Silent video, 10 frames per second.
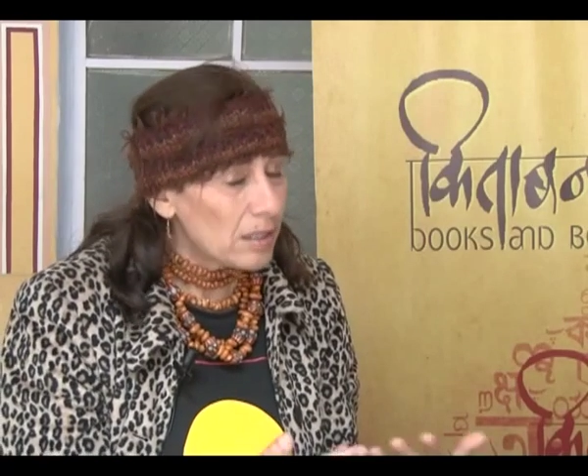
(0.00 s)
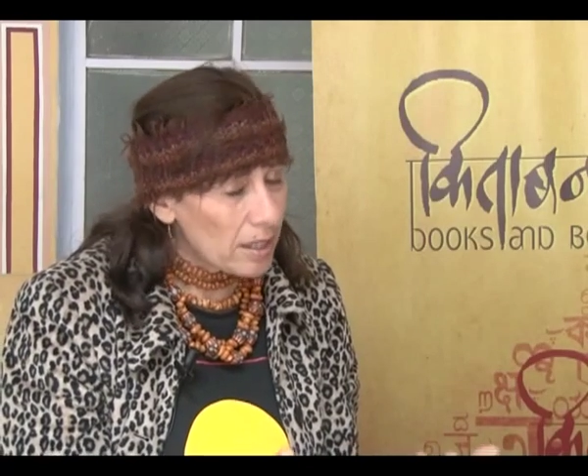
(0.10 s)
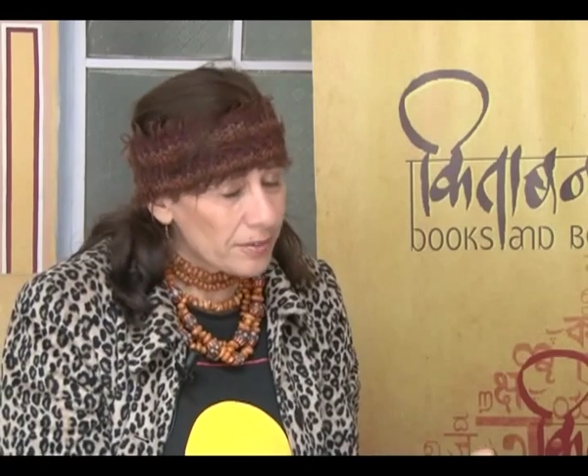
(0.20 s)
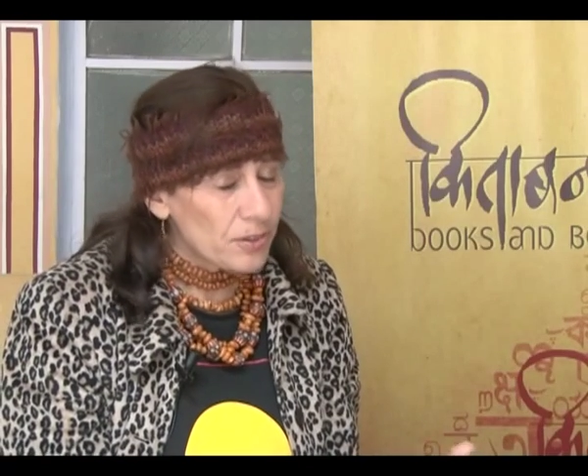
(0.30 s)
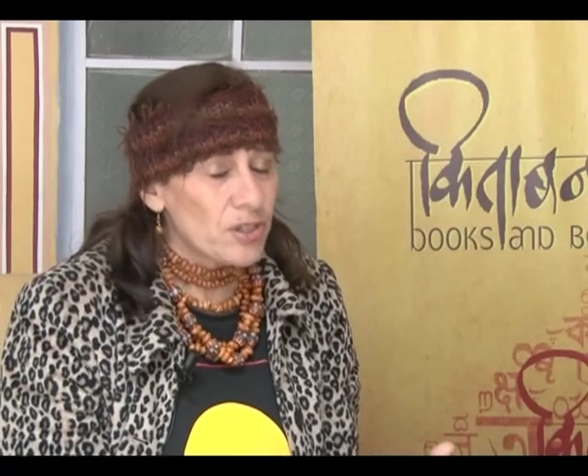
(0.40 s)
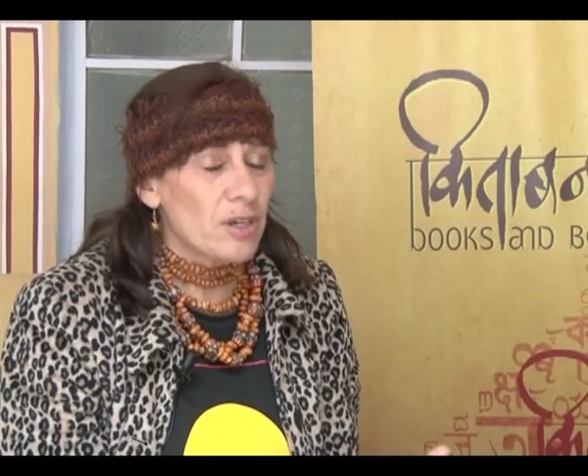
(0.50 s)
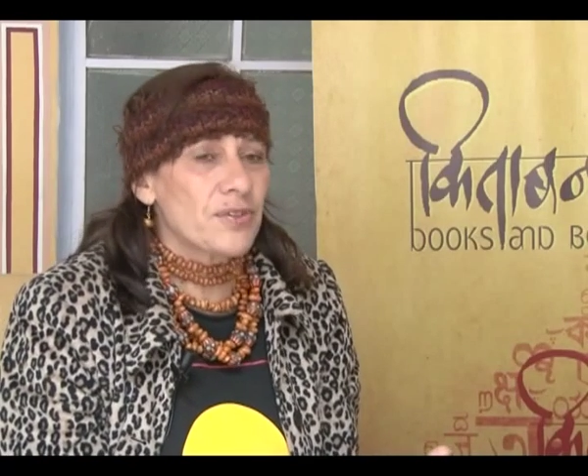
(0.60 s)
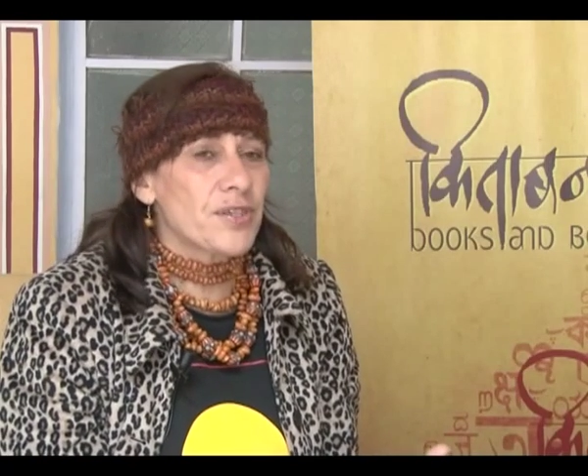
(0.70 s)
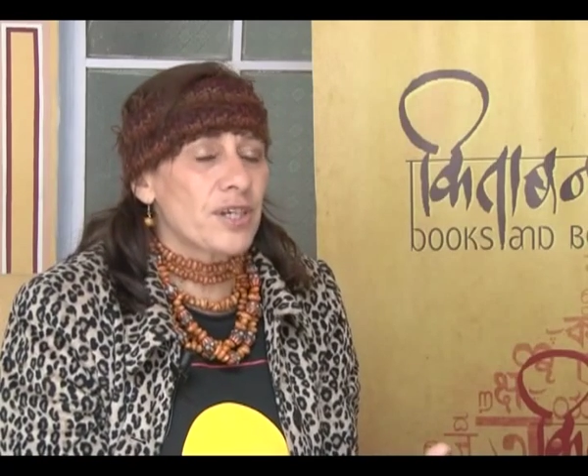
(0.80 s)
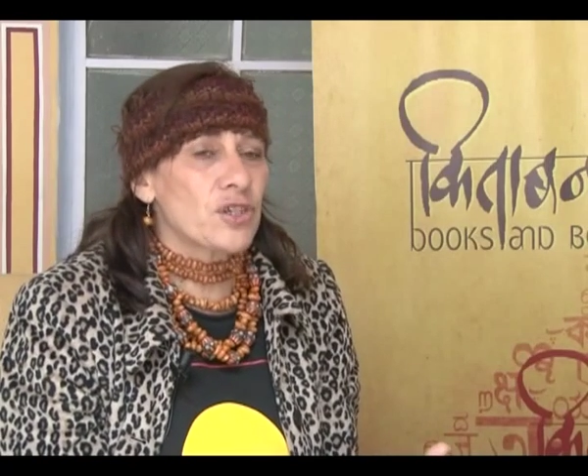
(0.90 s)
like the
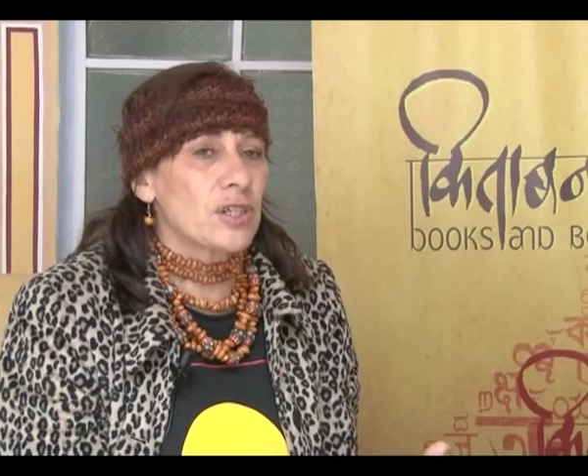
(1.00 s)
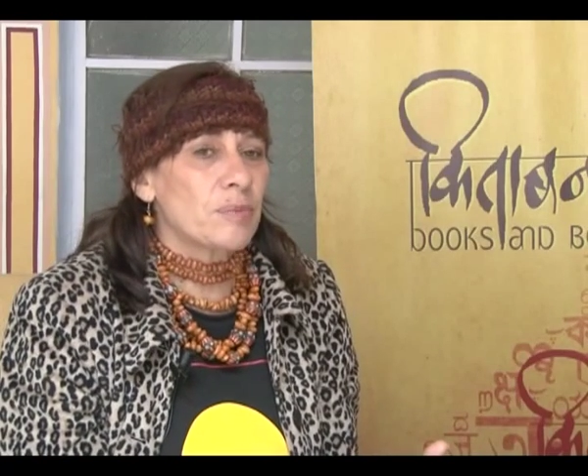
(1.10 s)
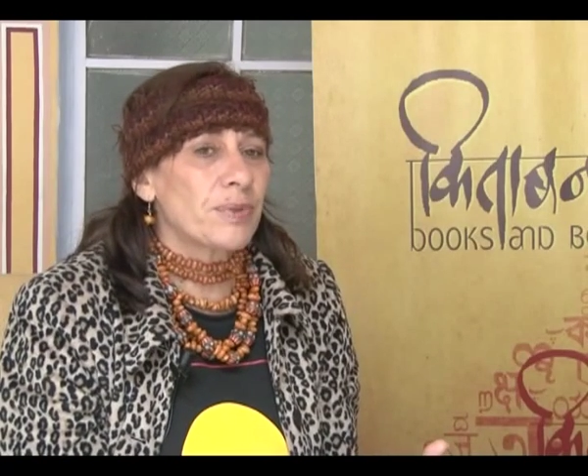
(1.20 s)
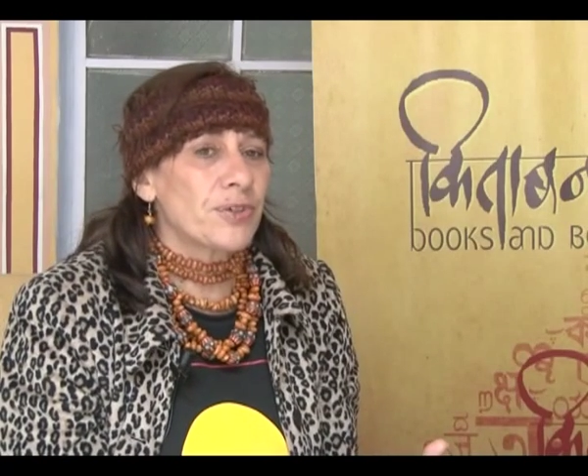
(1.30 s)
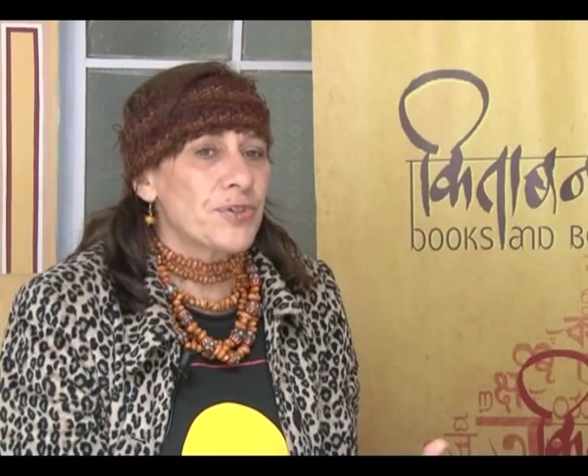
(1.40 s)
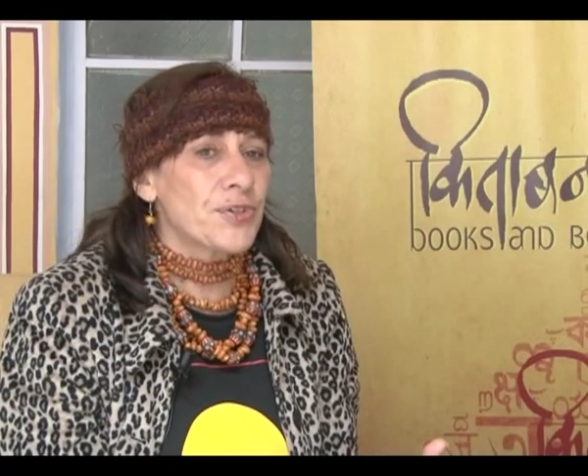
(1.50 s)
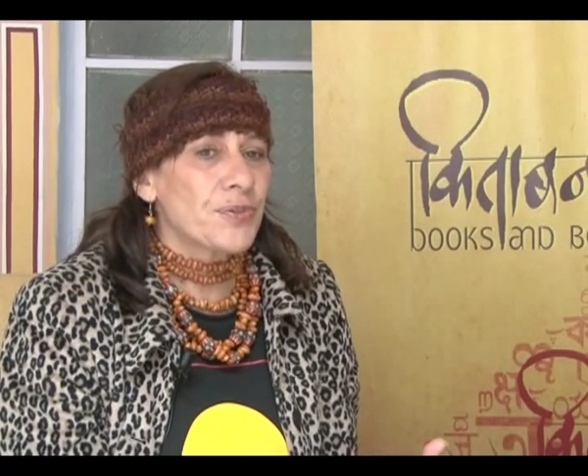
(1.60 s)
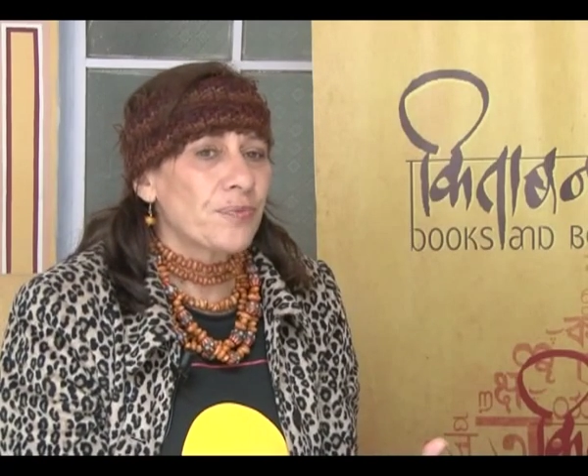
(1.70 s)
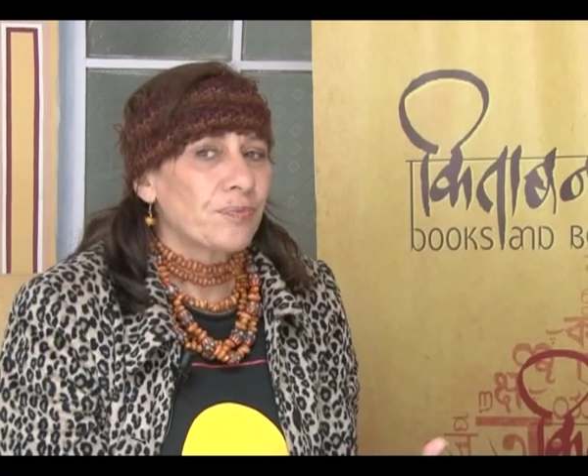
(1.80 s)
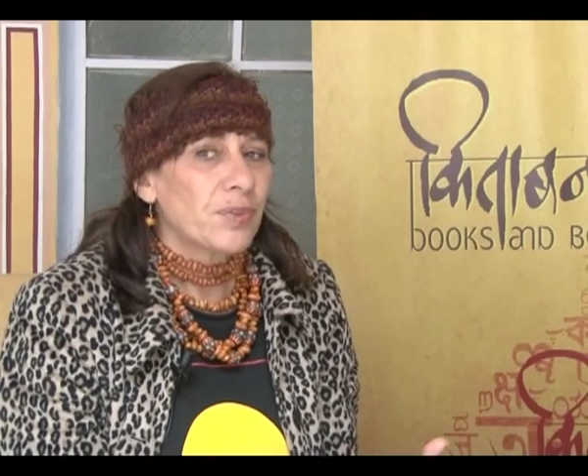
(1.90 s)
child sexual abuse.